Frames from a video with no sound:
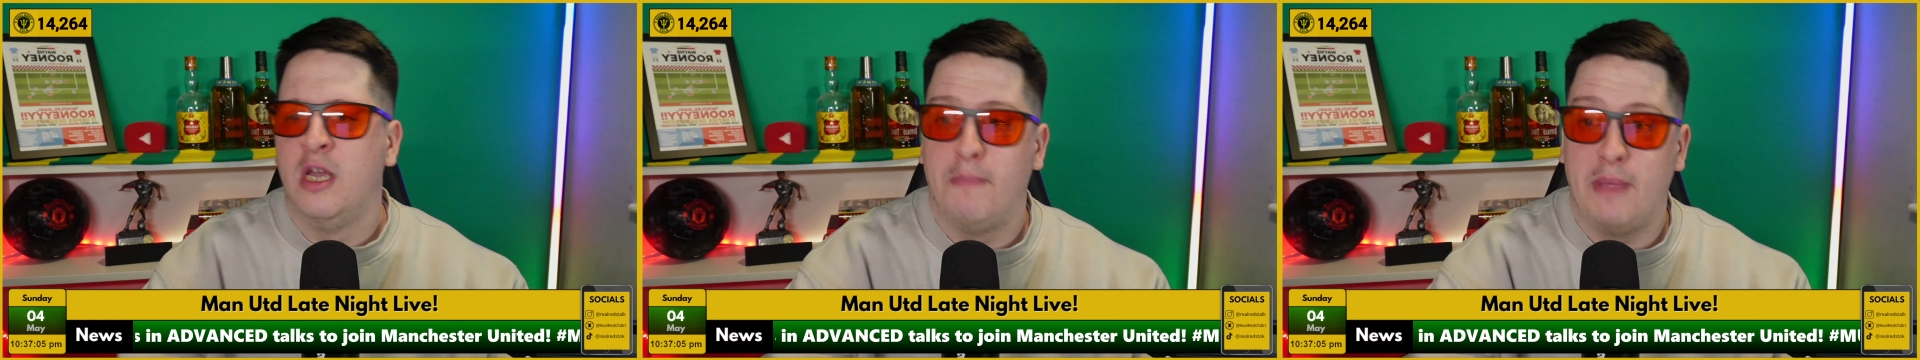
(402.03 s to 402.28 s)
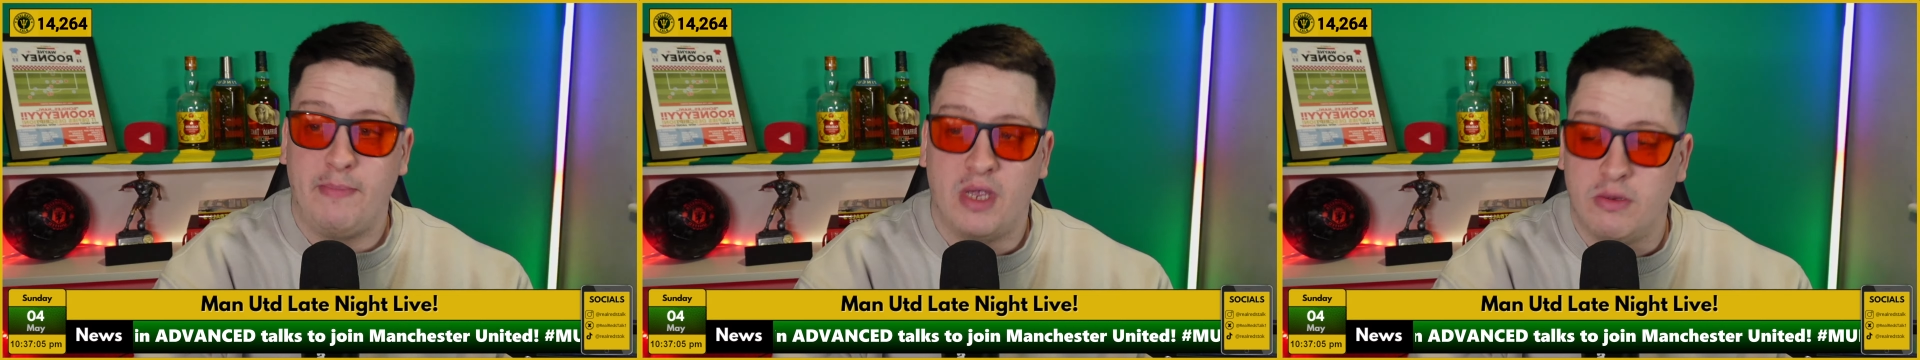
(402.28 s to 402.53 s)

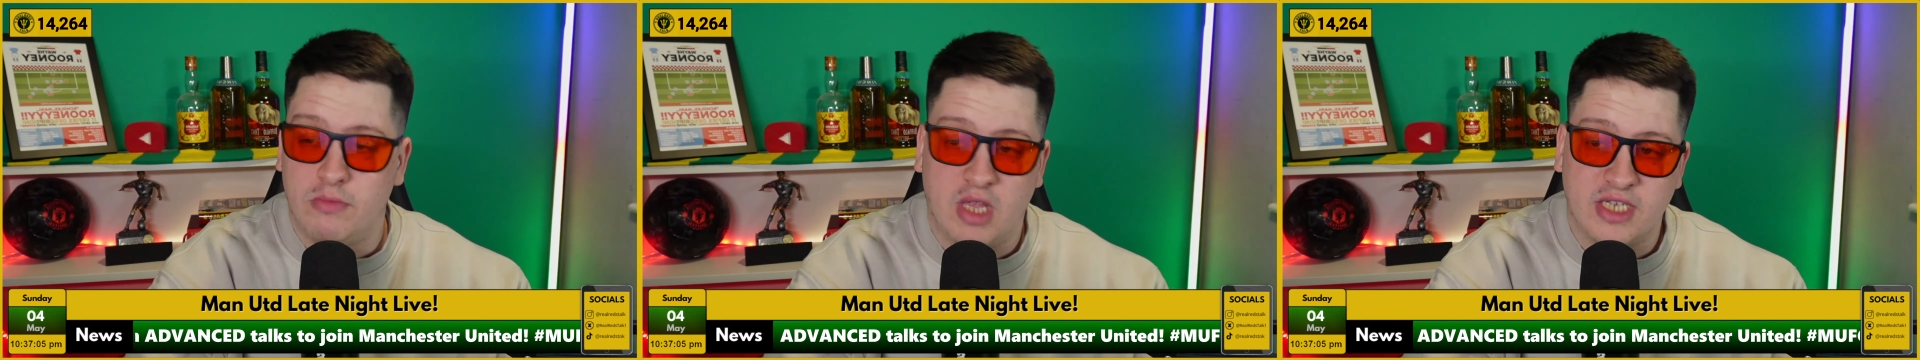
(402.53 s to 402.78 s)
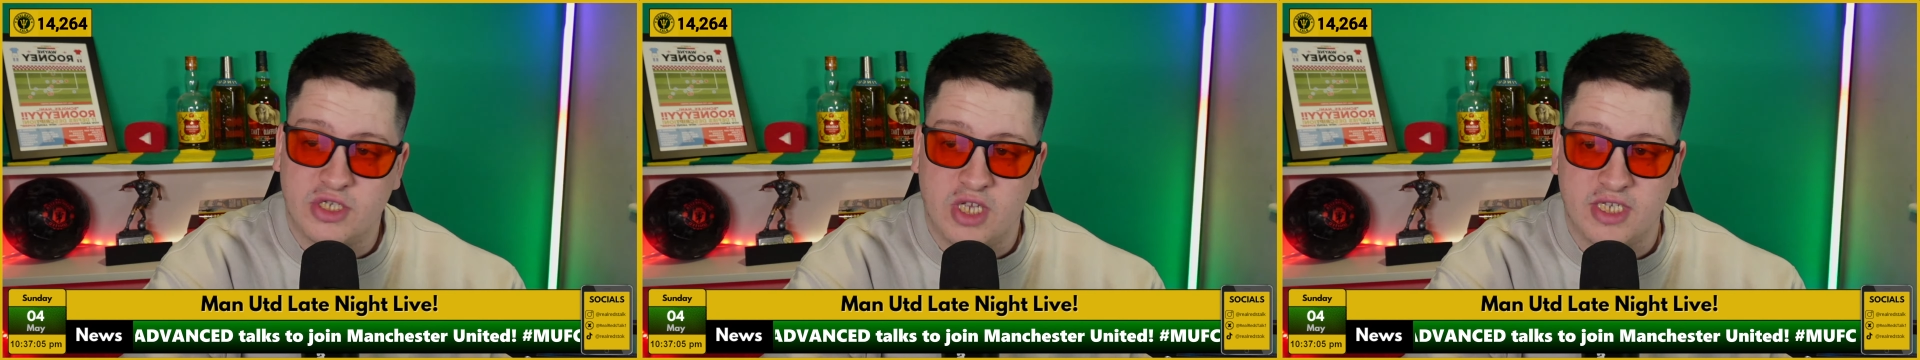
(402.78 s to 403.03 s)
Maybe
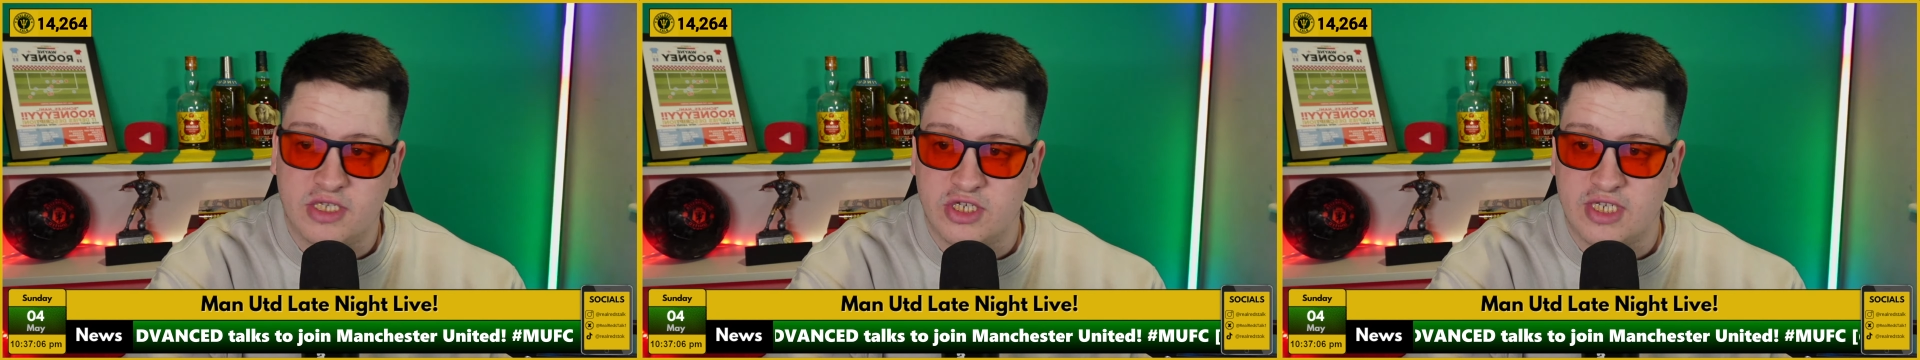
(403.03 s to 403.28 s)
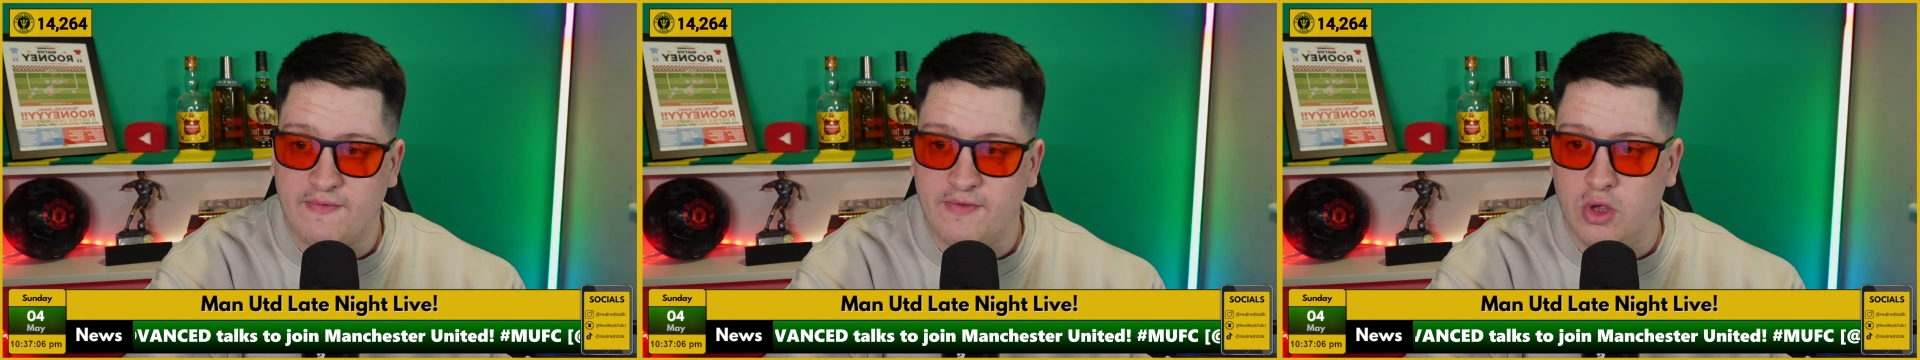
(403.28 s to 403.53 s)
let's
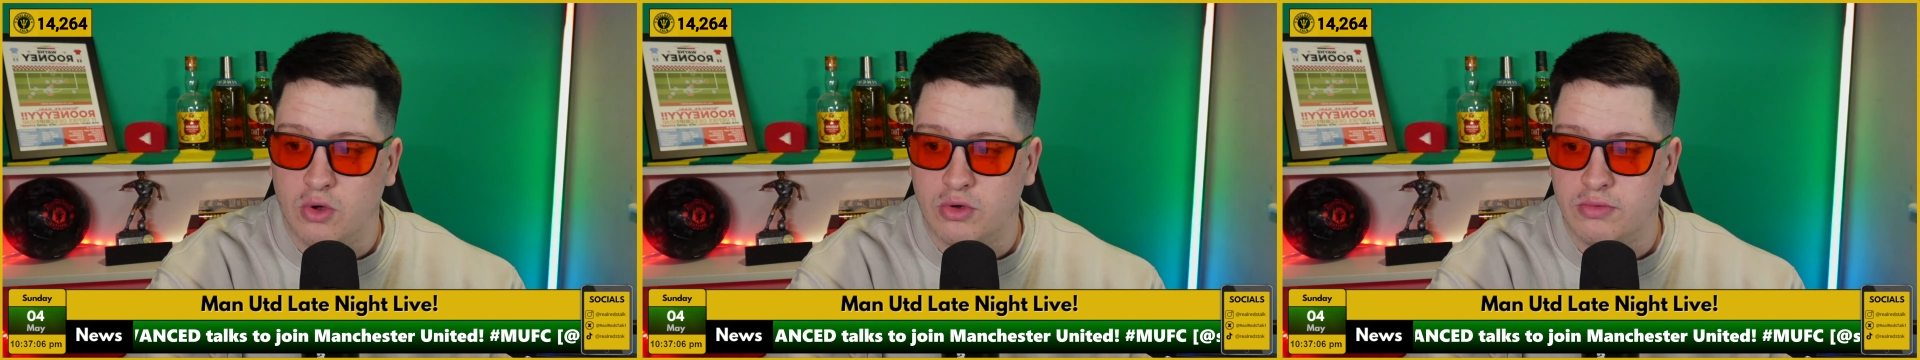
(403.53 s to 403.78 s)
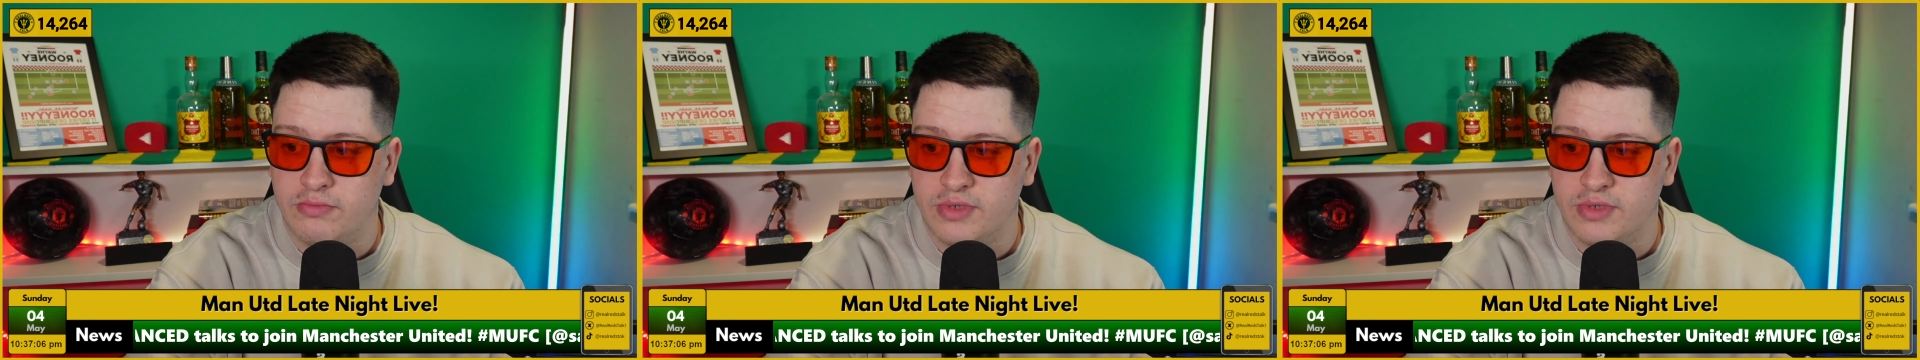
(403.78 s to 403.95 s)
just have a look